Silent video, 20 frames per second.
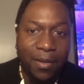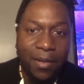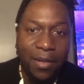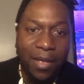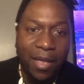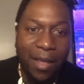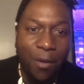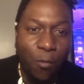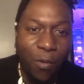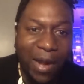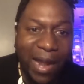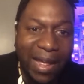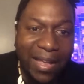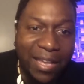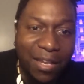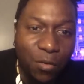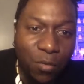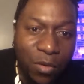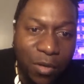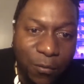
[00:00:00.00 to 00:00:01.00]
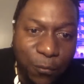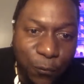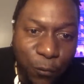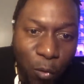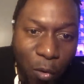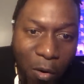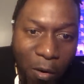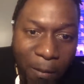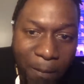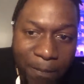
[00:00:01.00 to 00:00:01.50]
And when I get on the
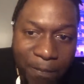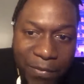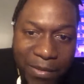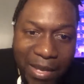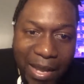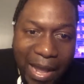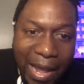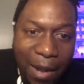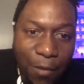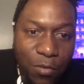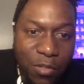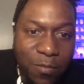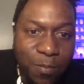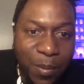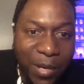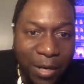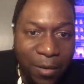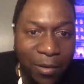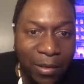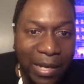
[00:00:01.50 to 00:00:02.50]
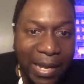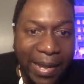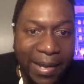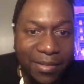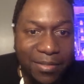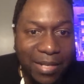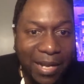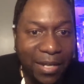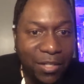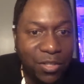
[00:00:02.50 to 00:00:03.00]
floor, I was
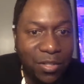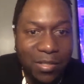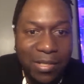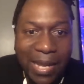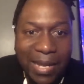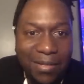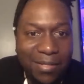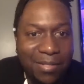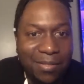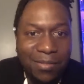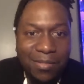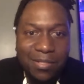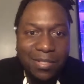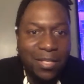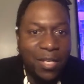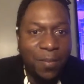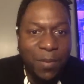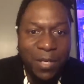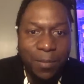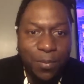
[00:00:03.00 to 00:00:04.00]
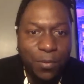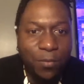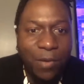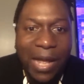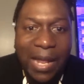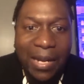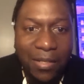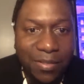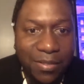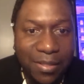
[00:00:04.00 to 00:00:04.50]
paralyzed, like just like sleeping
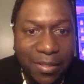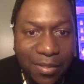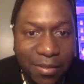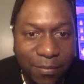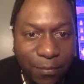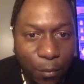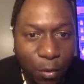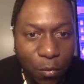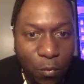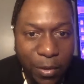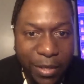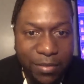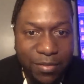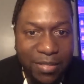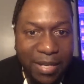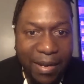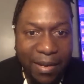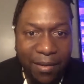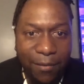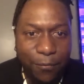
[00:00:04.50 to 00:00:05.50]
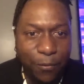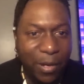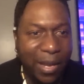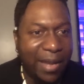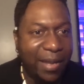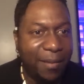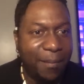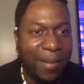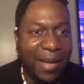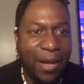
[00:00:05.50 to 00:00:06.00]
paralysis for a quick second, for
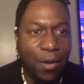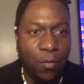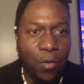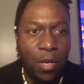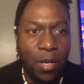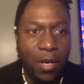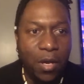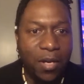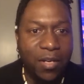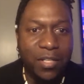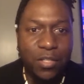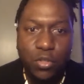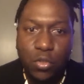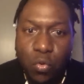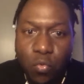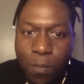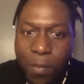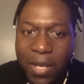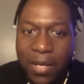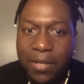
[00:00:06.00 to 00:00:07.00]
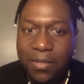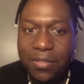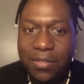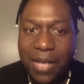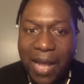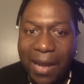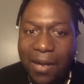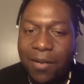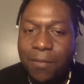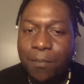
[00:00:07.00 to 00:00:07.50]
like about a good 2 minutes.
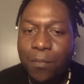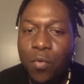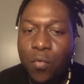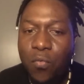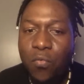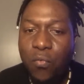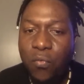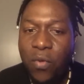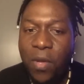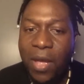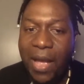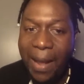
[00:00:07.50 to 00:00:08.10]
I couldn't move.